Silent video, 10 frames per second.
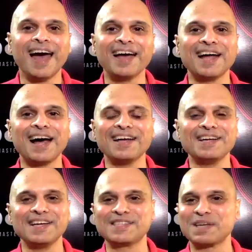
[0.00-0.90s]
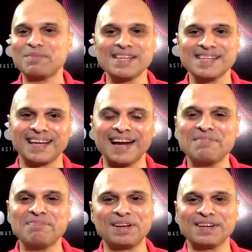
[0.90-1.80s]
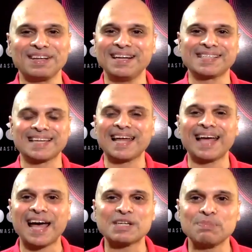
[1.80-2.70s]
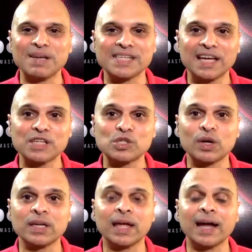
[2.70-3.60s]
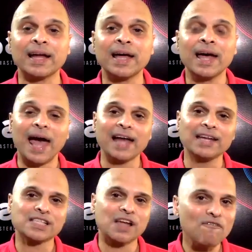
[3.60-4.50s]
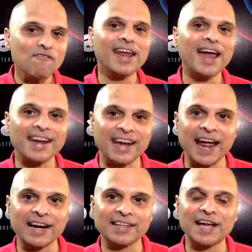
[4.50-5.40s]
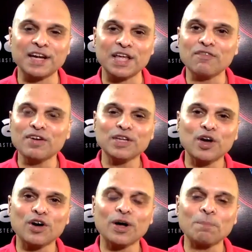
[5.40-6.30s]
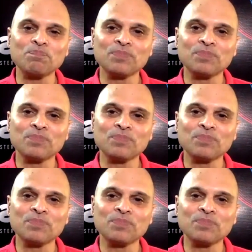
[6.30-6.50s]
And it's amazing, right? It's like as basic as you can get. And somewhere I read that even your